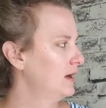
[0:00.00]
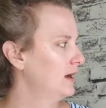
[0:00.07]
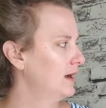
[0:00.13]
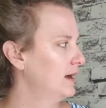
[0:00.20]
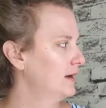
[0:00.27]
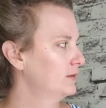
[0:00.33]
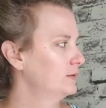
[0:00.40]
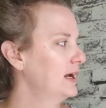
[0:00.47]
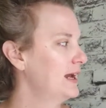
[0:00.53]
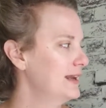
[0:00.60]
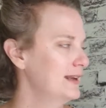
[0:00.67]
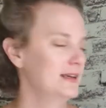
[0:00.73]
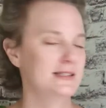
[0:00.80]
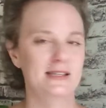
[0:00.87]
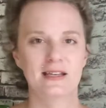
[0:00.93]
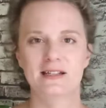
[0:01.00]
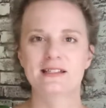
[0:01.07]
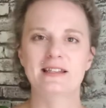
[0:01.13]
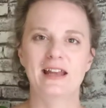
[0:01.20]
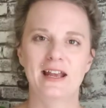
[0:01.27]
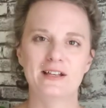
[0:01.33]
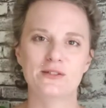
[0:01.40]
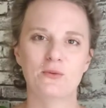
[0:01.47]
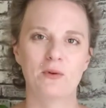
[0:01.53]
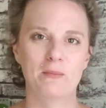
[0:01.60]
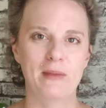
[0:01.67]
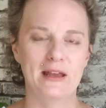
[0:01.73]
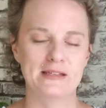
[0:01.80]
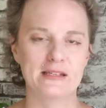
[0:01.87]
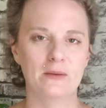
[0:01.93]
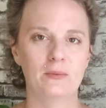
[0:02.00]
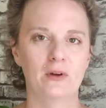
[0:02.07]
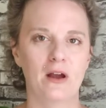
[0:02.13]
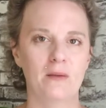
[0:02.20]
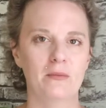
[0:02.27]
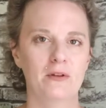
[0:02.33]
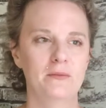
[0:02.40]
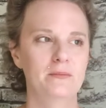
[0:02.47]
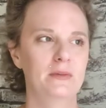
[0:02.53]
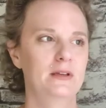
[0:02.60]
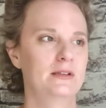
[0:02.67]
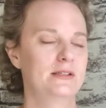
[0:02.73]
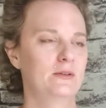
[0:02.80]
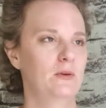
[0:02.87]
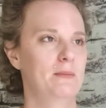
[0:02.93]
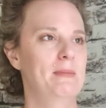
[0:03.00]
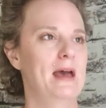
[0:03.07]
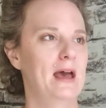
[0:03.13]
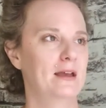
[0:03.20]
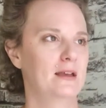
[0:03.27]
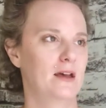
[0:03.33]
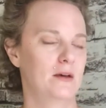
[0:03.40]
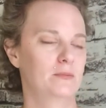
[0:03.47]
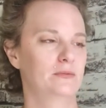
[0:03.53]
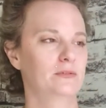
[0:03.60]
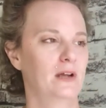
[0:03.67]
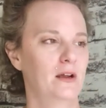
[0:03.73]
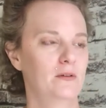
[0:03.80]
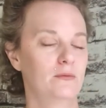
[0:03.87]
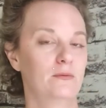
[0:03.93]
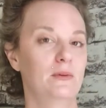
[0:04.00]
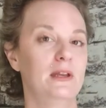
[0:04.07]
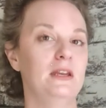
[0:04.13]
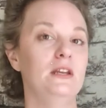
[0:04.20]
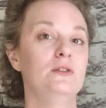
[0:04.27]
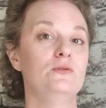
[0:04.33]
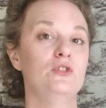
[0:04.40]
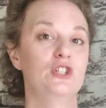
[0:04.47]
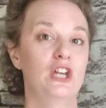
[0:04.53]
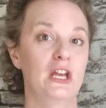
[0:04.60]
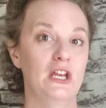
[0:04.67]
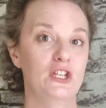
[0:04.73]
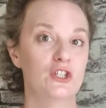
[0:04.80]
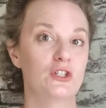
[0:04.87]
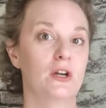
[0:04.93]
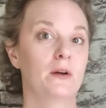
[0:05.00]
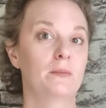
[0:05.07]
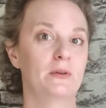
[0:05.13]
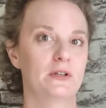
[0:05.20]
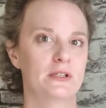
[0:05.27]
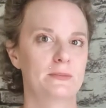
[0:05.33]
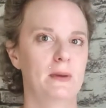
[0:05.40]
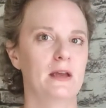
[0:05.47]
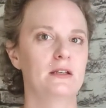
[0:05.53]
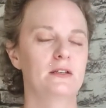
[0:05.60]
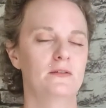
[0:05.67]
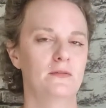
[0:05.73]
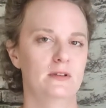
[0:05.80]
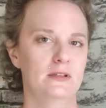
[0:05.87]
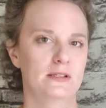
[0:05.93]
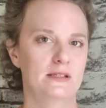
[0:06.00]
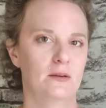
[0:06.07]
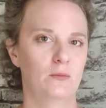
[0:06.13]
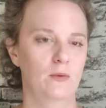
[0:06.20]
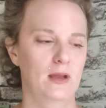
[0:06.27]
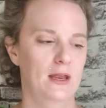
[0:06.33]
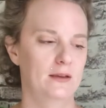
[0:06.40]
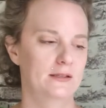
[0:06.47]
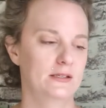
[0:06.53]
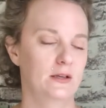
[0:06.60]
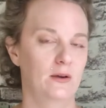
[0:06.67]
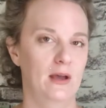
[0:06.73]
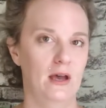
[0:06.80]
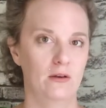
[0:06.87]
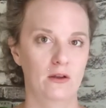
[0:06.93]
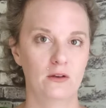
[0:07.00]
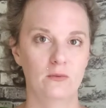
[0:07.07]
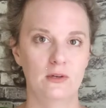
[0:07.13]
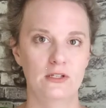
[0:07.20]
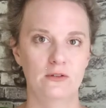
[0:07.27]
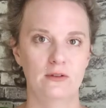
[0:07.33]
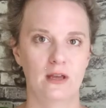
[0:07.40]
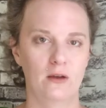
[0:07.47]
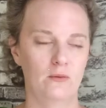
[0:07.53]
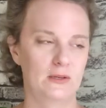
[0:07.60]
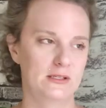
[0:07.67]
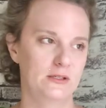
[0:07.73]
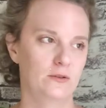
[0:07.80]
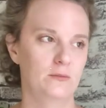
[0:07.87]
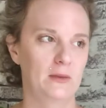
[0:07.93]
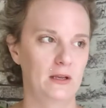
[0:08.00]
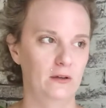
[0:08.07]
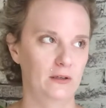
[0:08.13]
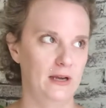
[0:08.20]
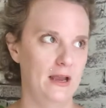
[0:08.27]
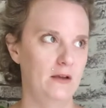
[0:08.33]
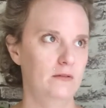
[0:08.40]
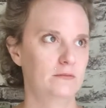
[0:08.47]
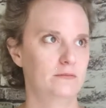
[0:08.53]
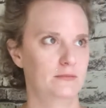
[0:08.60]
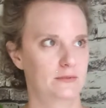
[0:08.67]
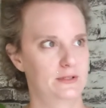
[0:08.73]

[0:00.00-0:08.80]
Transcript: Uh, recognizing it's an eggs in one basket problem. So we back up, right? We need to change our perspective in some way. So how can we do that? We zoom in or out.